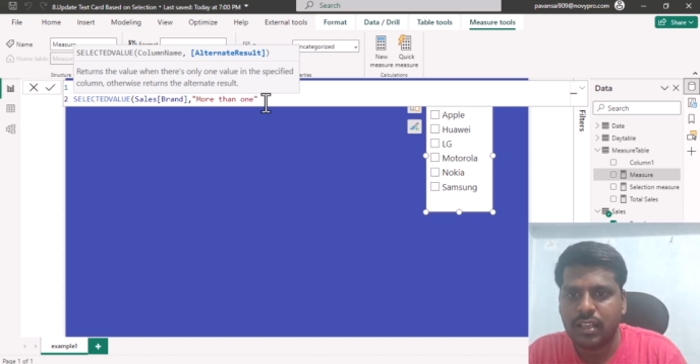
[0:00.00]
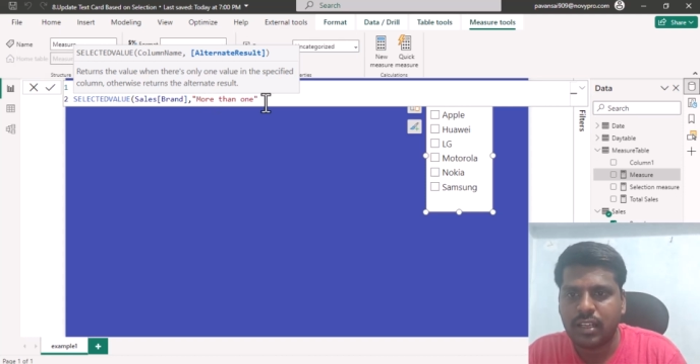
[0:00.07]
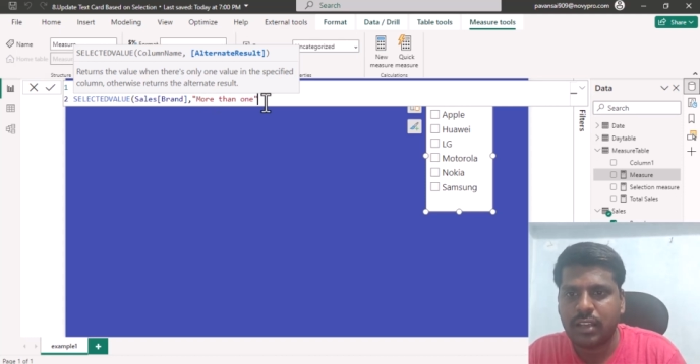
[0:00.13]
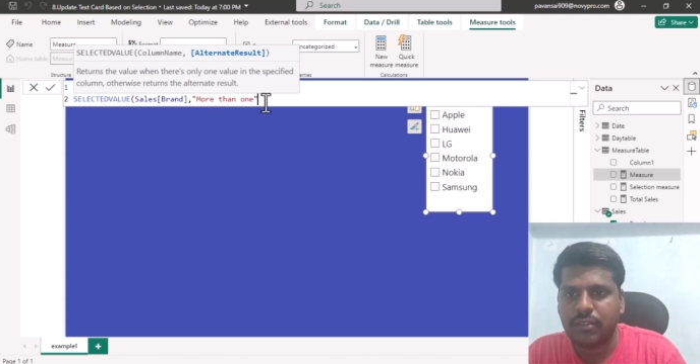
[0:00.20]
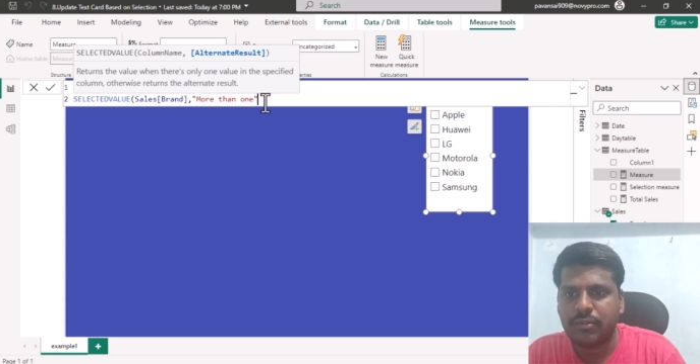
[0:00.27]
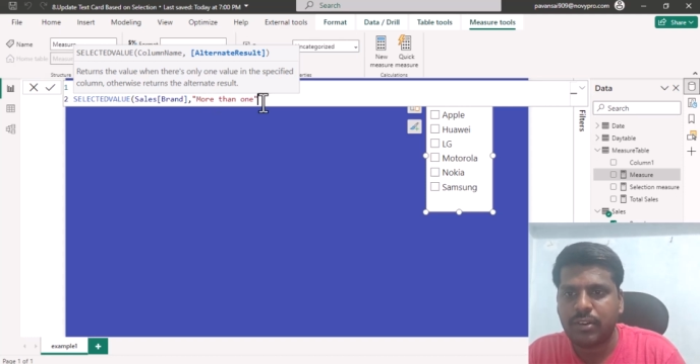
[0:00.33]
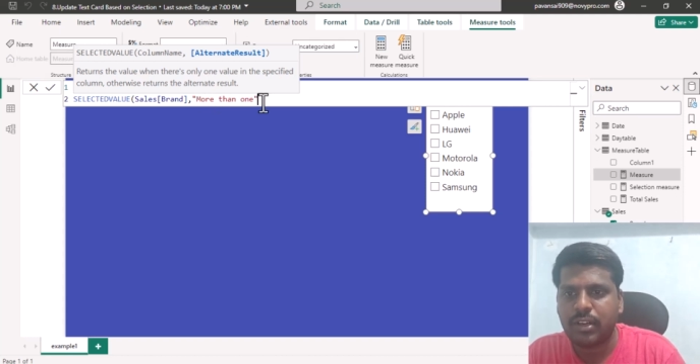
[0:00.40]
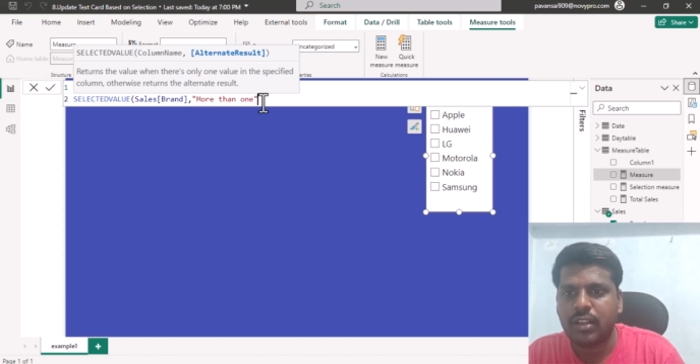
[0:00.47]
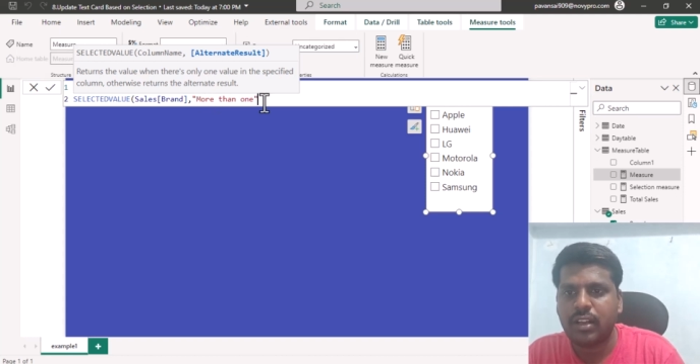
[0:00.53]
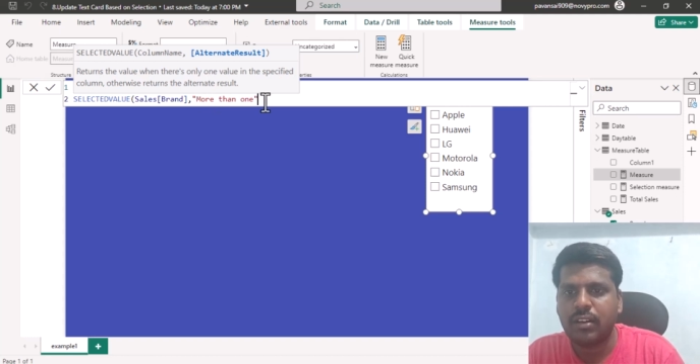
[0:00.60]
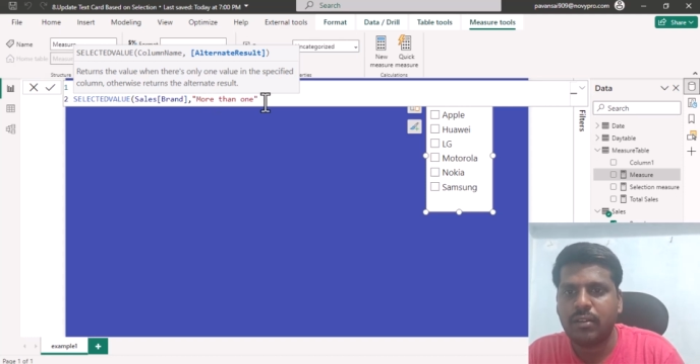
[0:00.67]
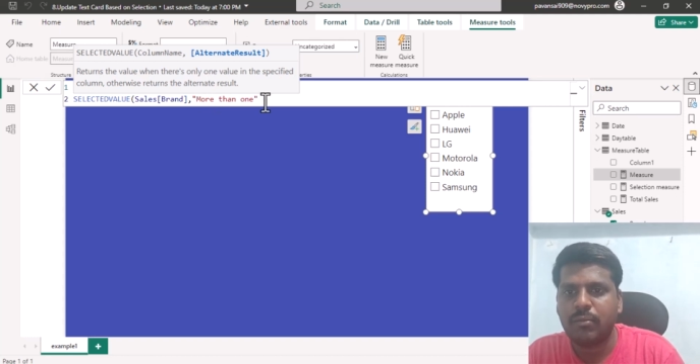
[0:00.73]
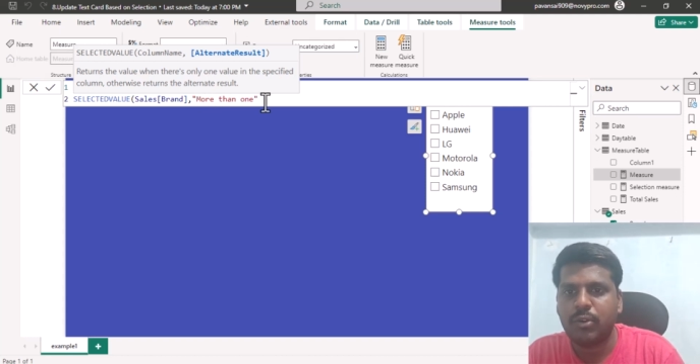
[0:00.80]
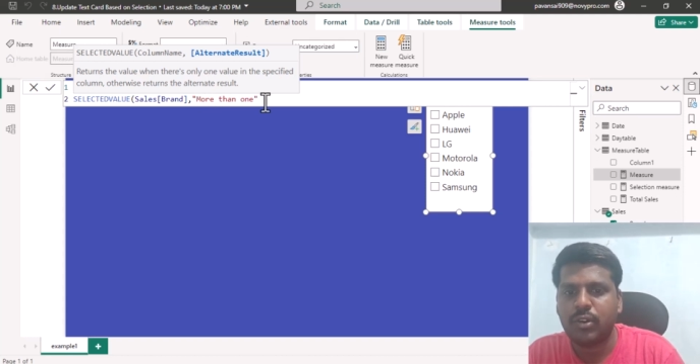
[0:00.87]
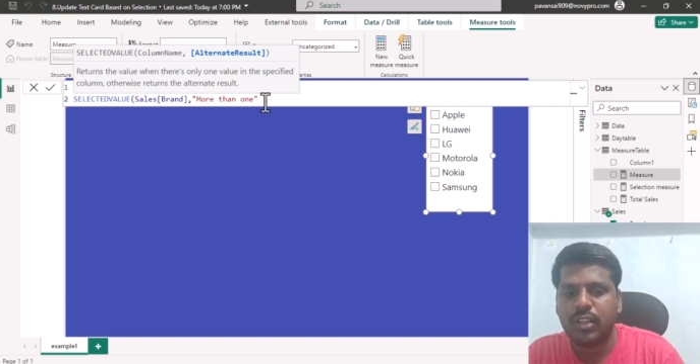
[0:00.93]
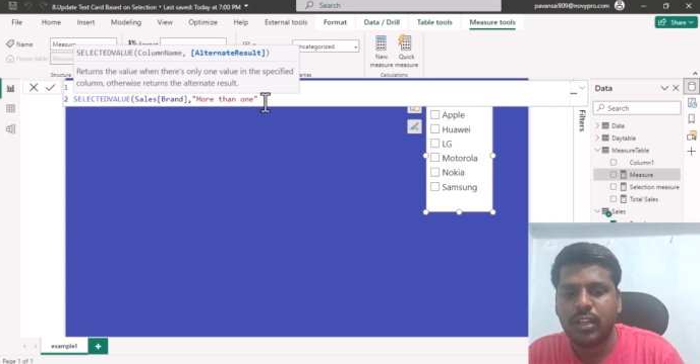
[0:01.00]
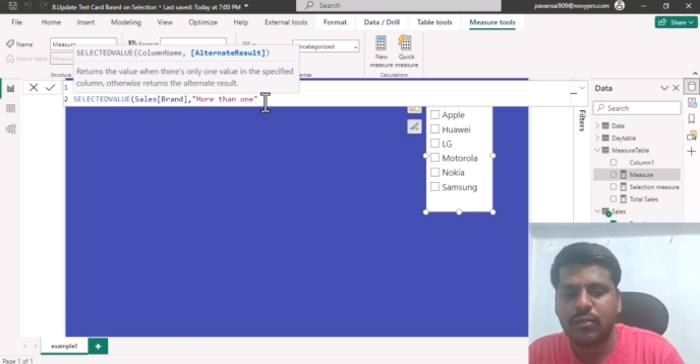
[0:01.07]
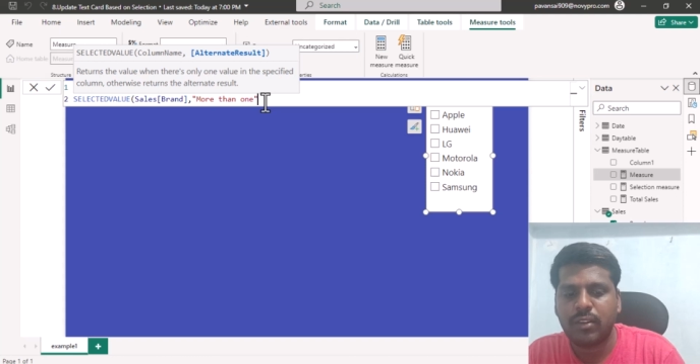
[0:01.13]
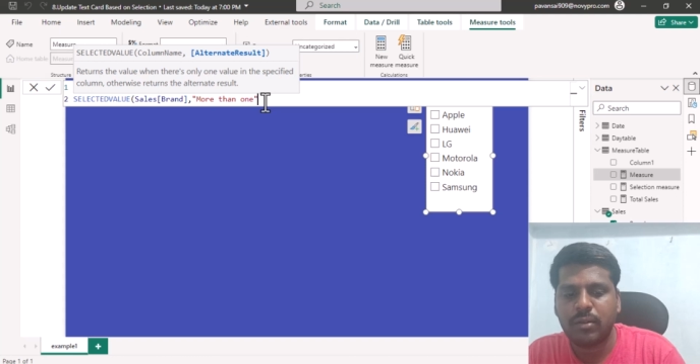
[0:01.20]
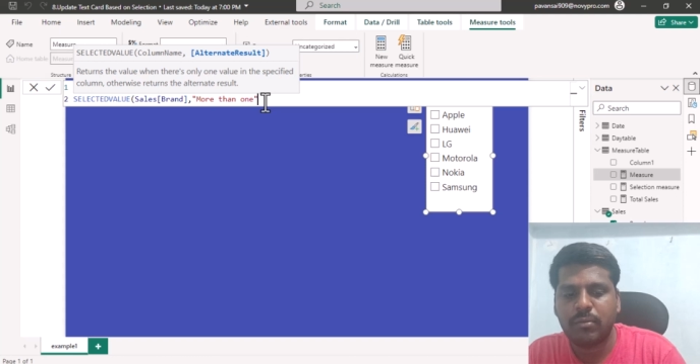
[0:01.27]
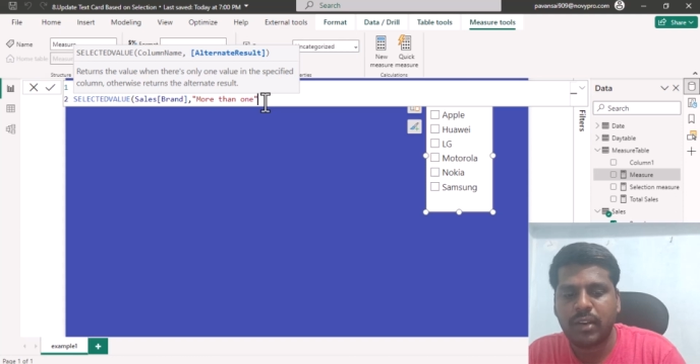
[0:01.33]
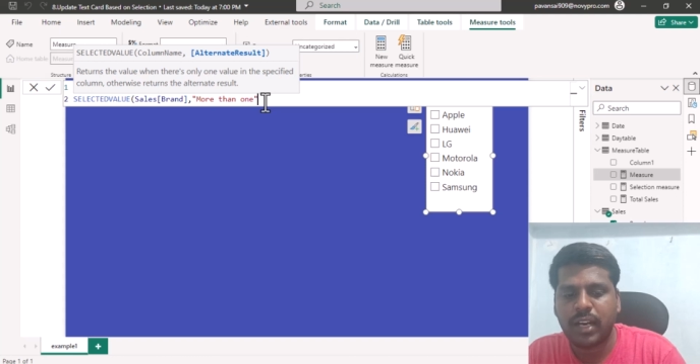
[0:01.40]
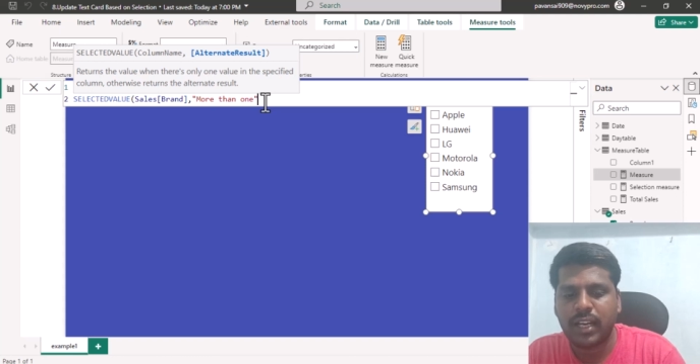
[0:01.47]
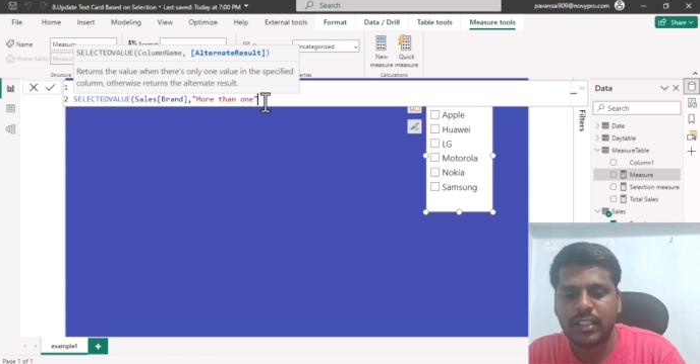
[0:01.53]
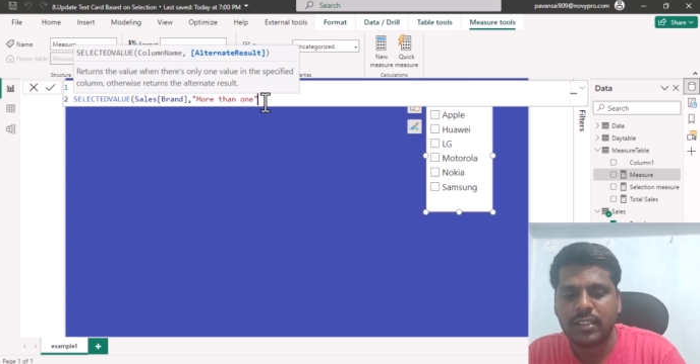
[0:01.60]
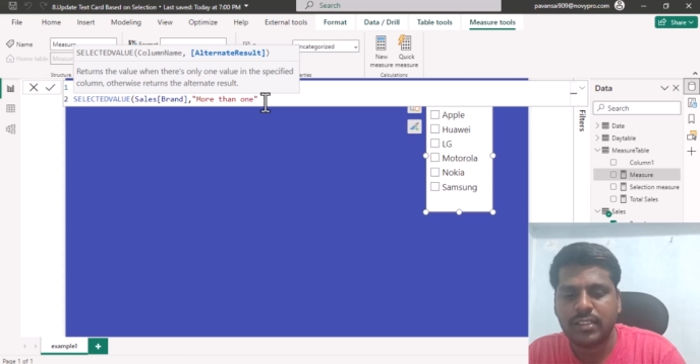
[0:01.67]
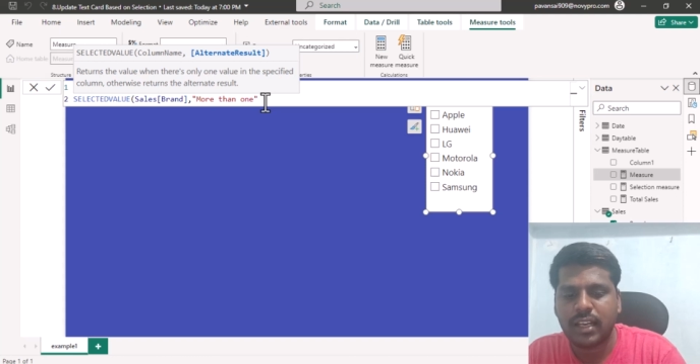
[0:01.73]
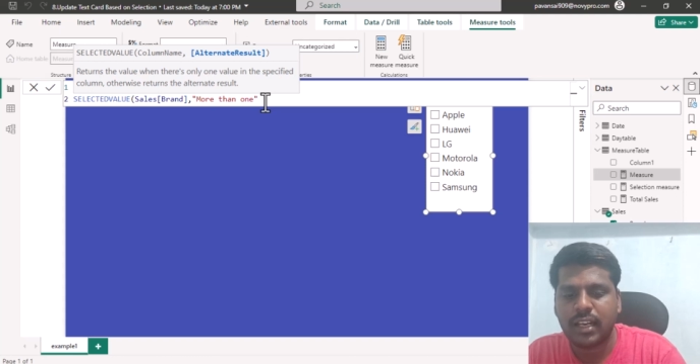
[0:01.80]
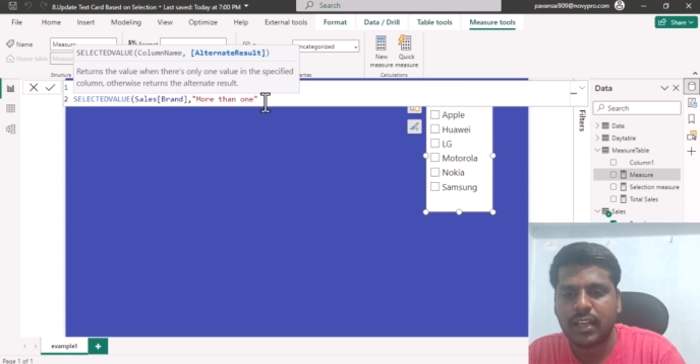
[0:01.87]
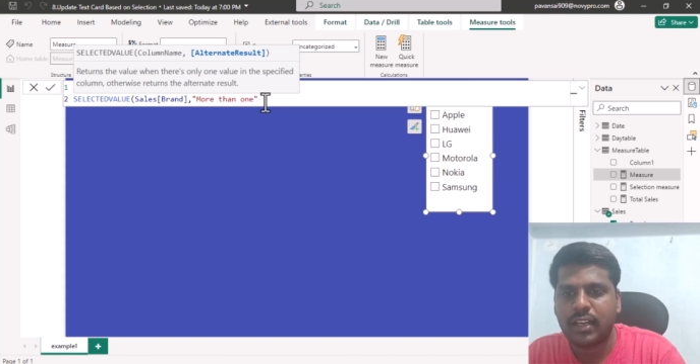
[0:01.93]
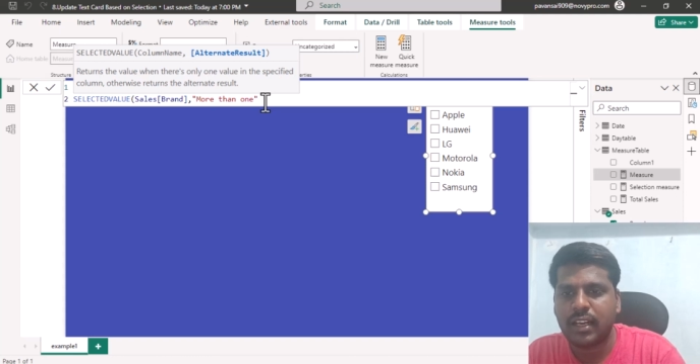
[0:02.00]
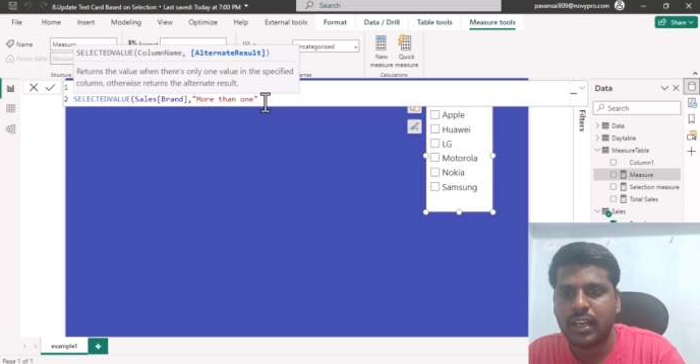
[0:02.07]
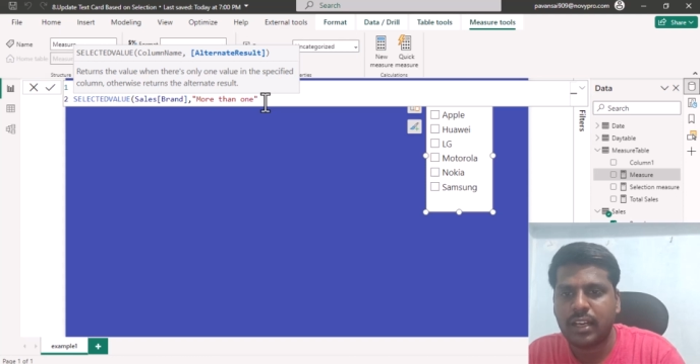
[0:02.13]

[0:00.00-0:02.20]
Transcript: if at all more than one brand is selected